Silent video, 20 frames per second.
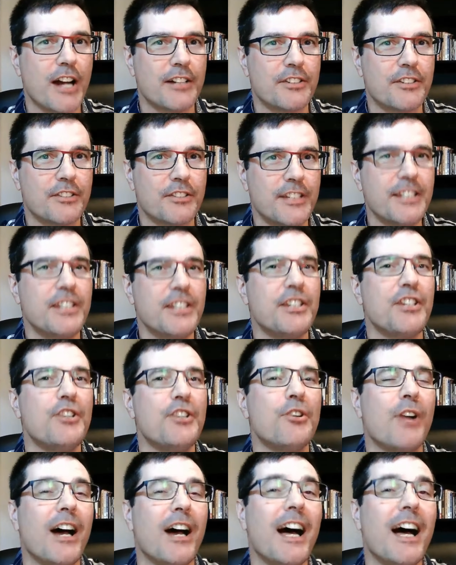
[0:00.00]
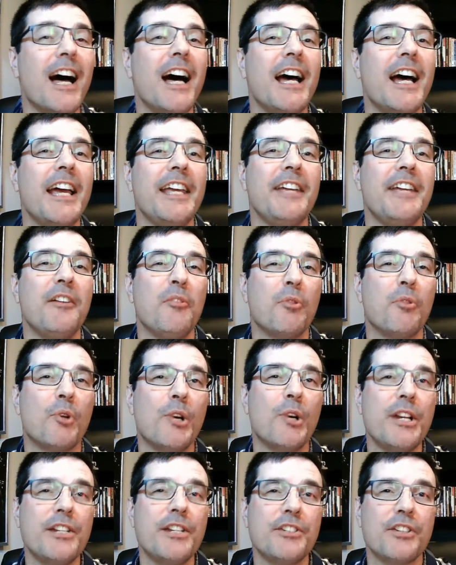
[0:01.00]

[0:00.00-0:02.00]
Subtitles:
This is your high risk